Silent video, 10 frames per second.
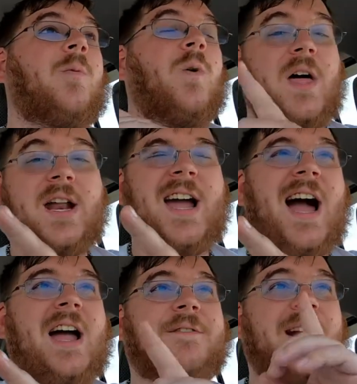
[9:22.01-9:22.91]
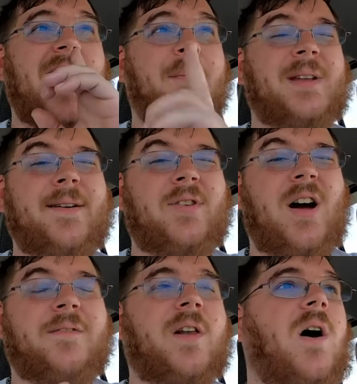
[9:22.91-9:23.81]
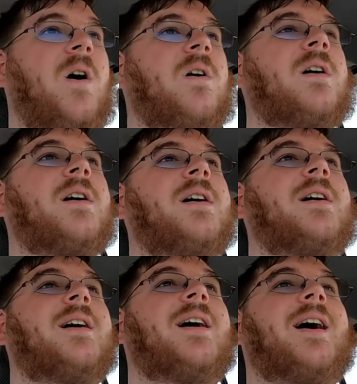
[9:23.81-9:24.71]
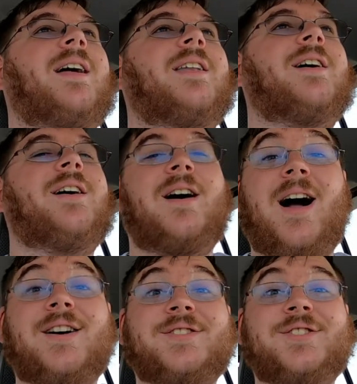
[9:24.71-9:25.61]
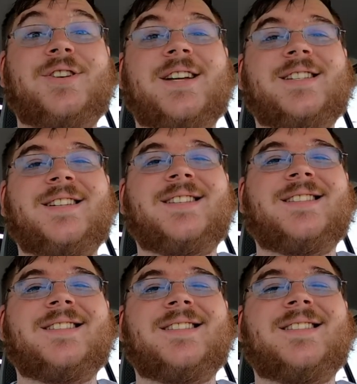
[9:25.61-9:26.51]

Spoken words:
Without a kayak for now, but never not for long. And I'll see you guys then.